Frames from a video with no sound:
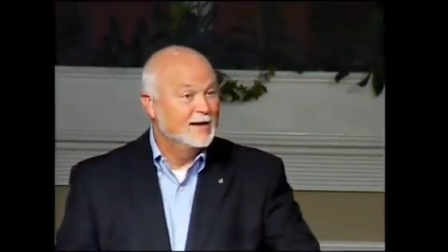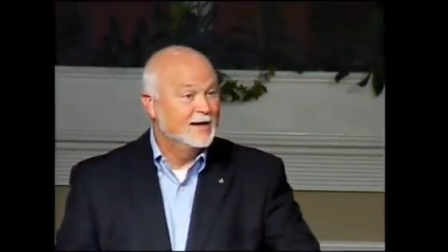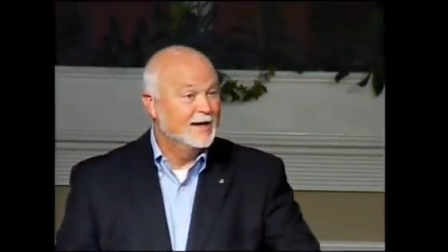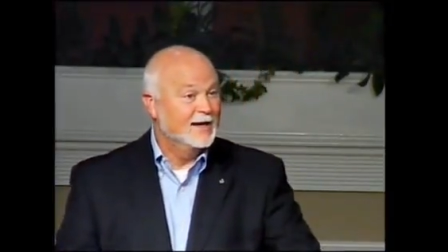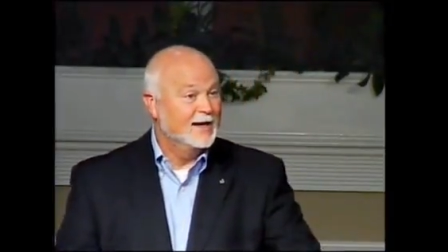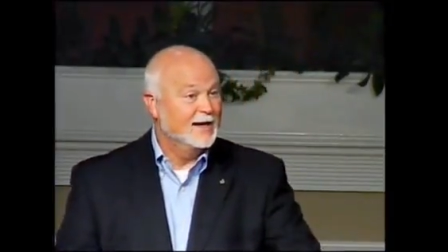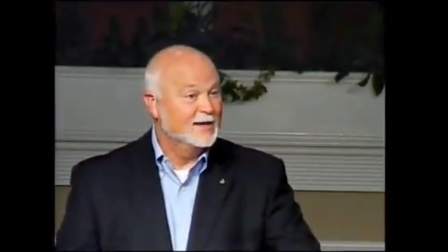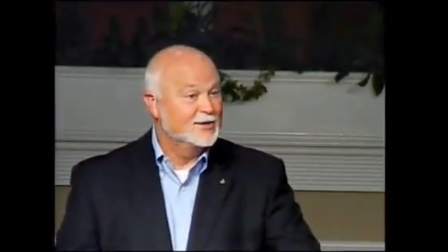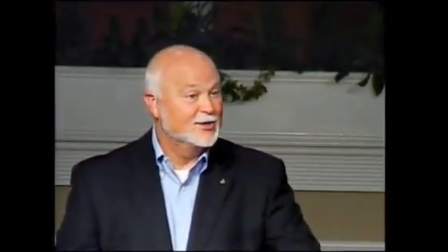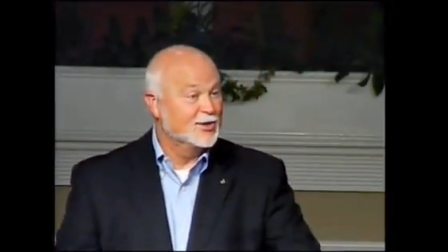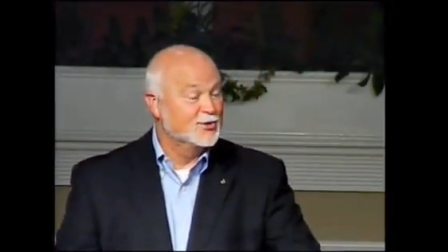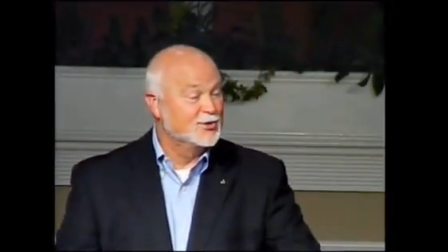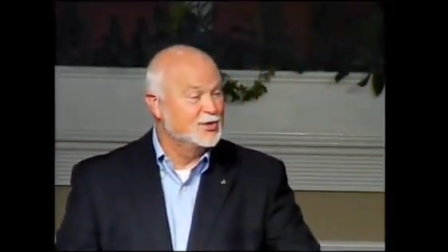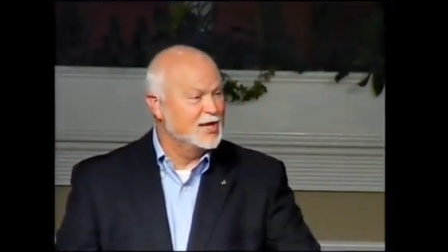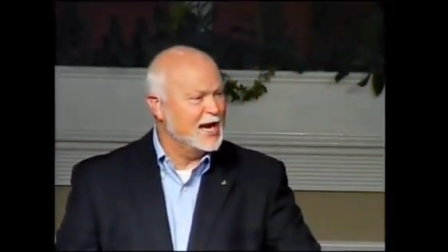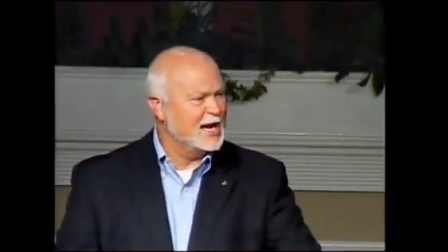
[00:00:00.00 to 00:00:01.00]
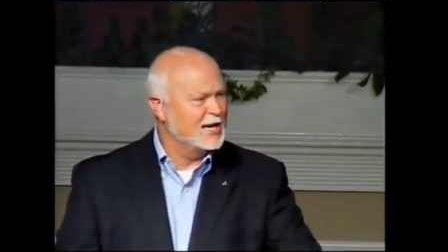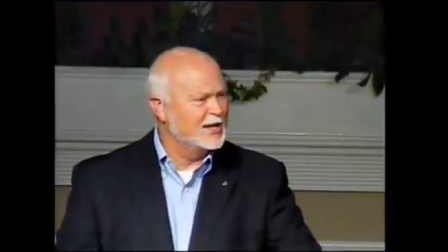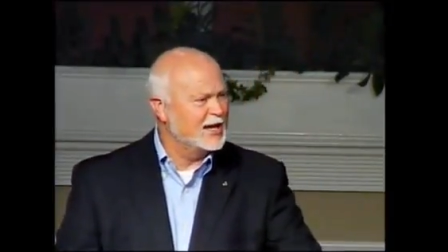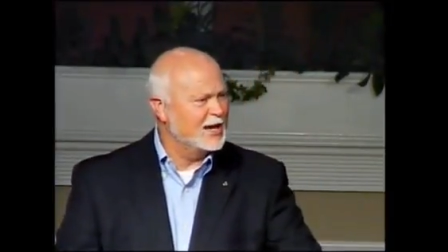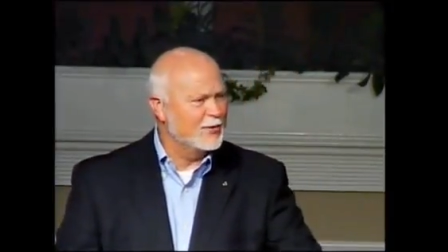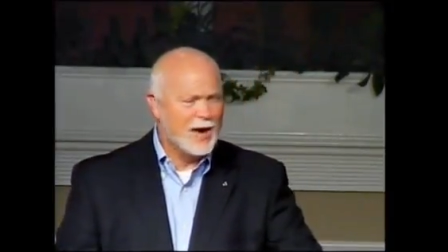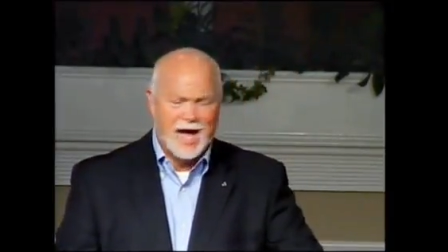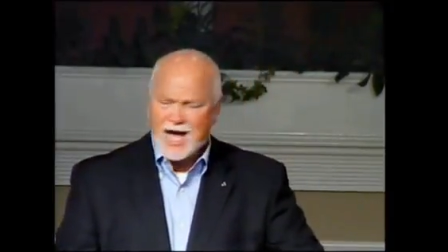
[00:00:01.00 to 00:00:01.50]
Uh, so she had to
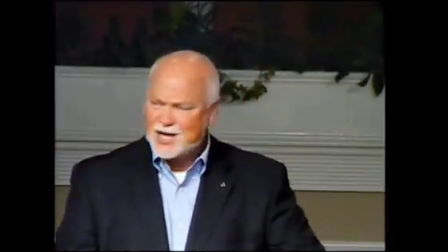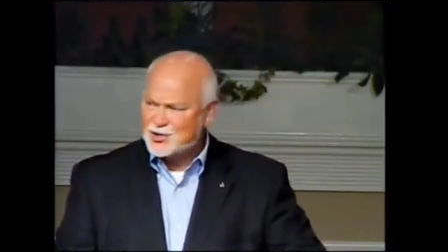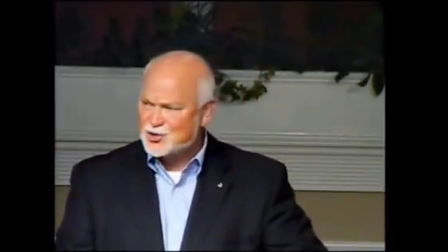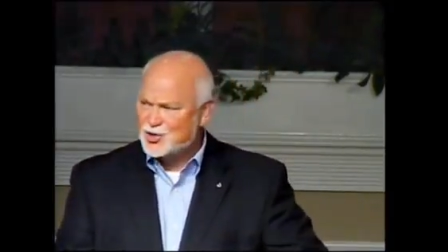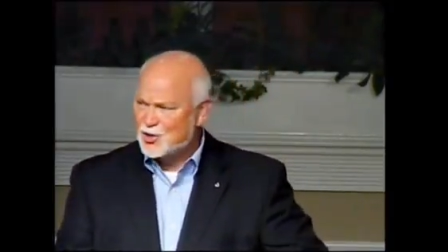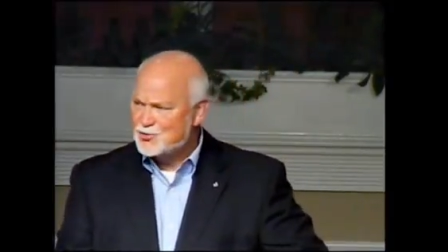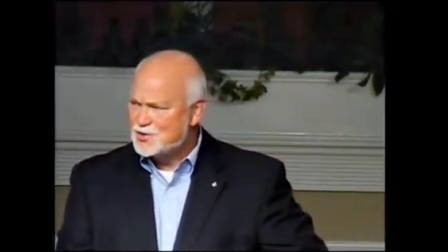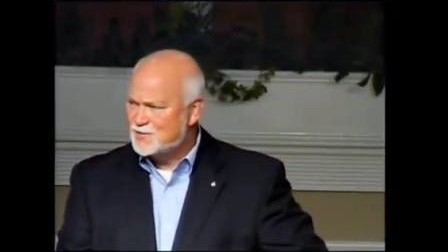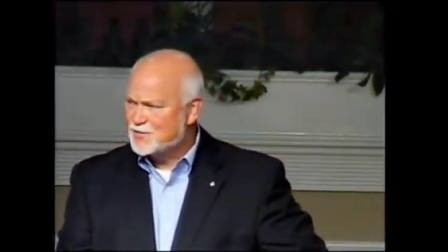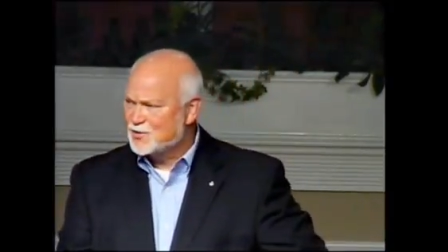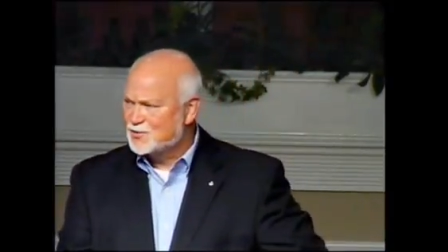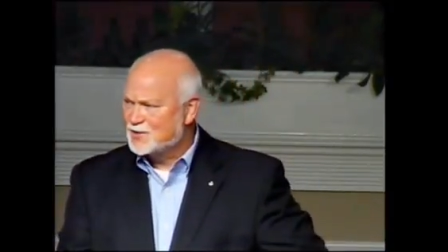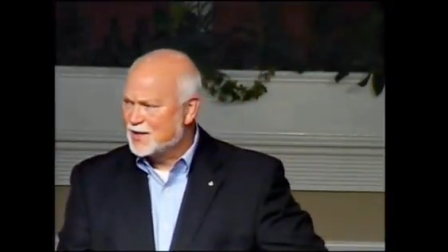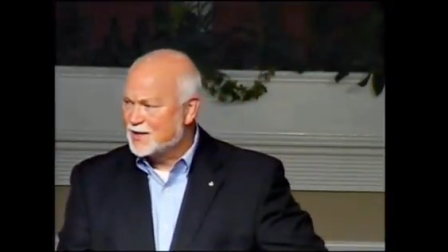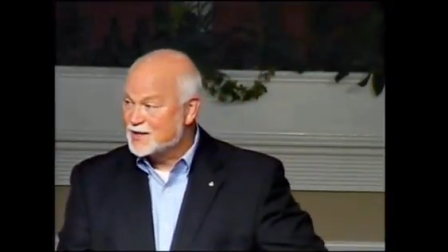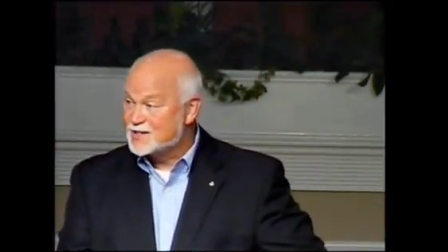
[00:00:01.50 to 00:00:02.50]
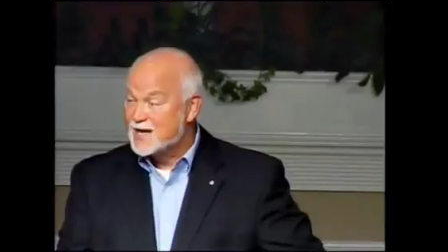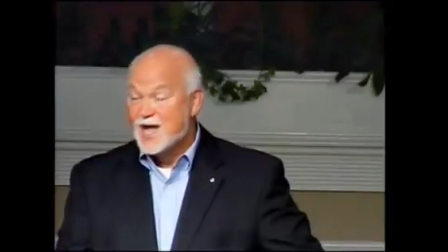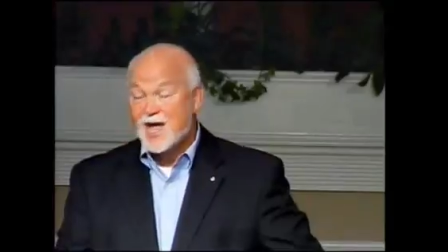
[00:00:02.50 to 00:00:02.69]
think, well, how's Joseph going to take this?